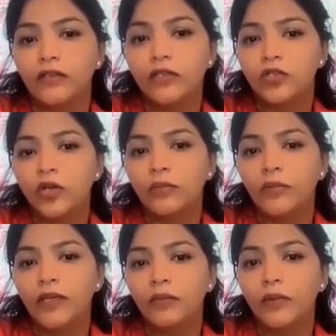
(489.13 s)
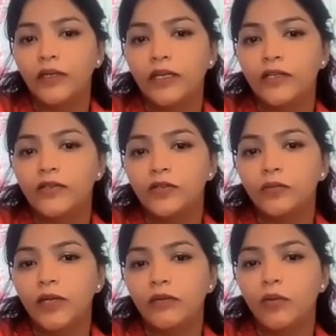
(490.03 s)
needs to
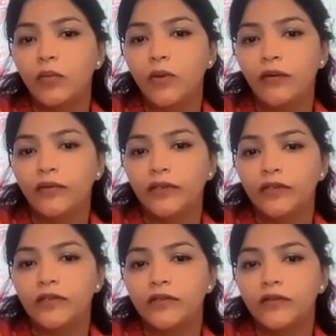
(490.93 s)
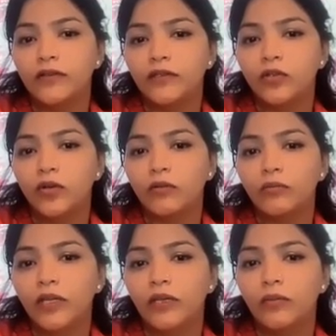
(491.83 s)
make more profit. The
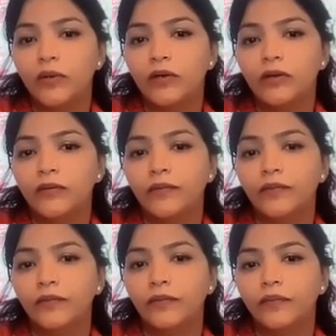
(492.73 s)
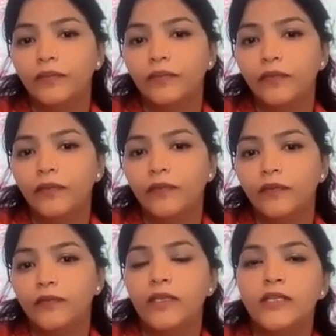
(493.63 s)
shopkeeper
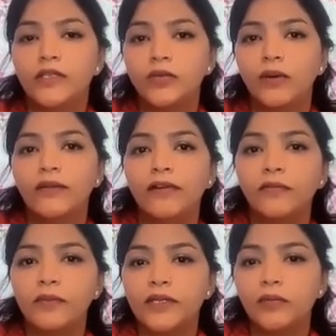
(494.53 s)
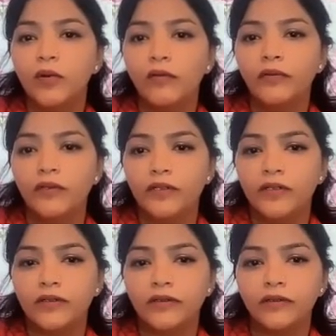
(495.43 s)
needs 25% profit
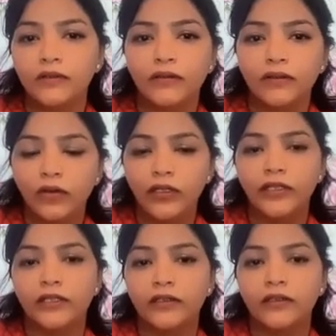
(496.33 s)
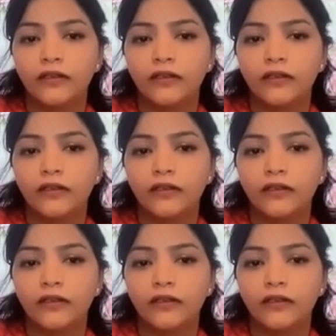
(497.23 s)
on it.